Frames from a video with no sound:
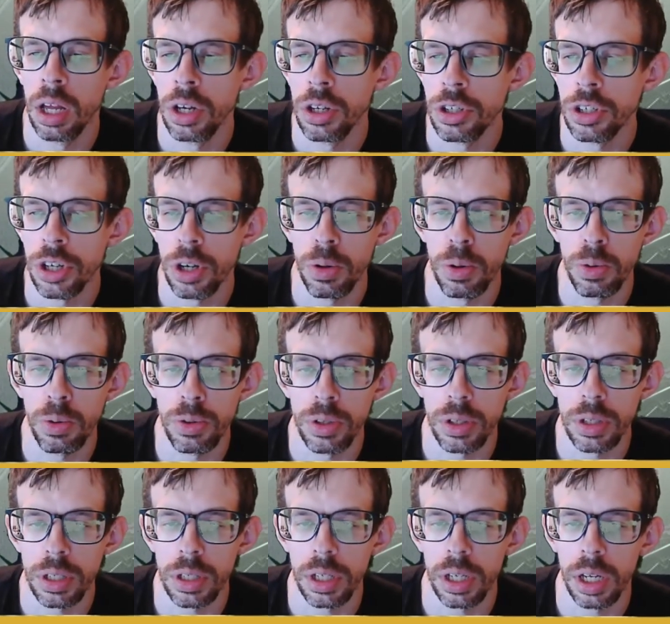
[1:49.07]

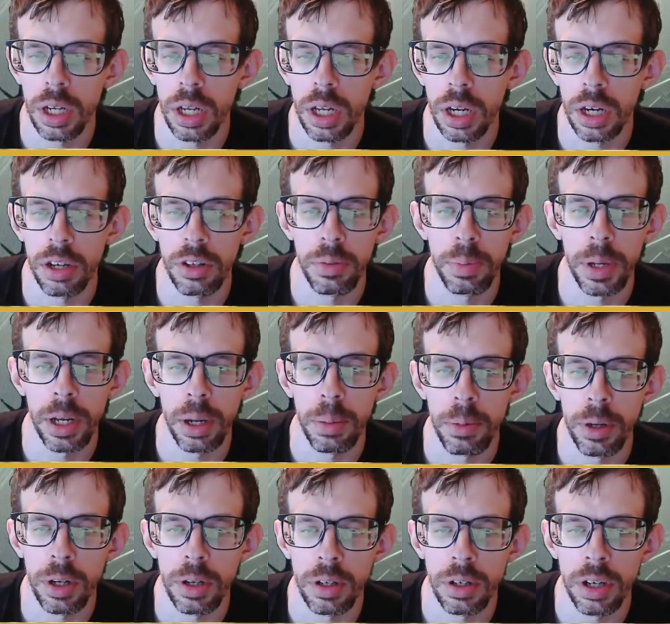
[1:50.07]
shows and it's become
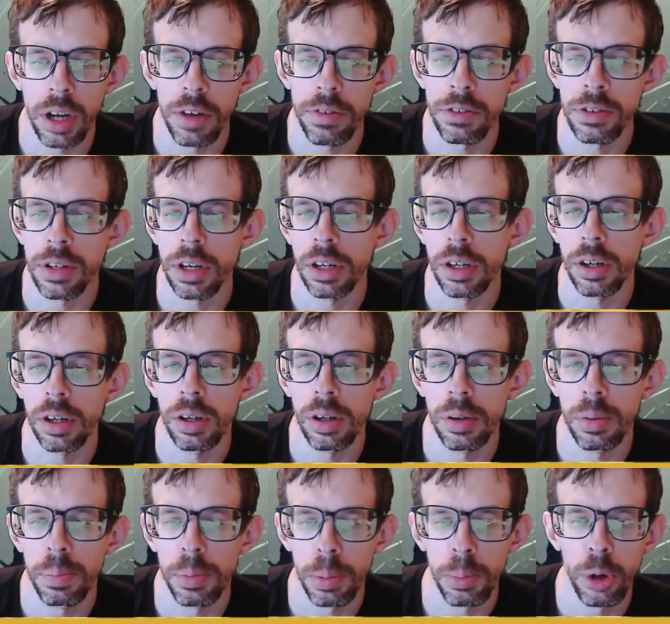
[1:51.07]
a lifestyle,
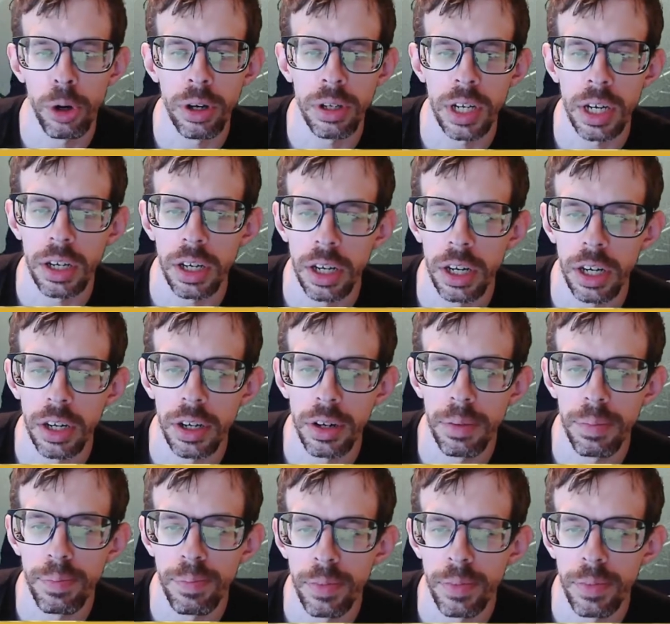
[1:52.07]
but more on that later.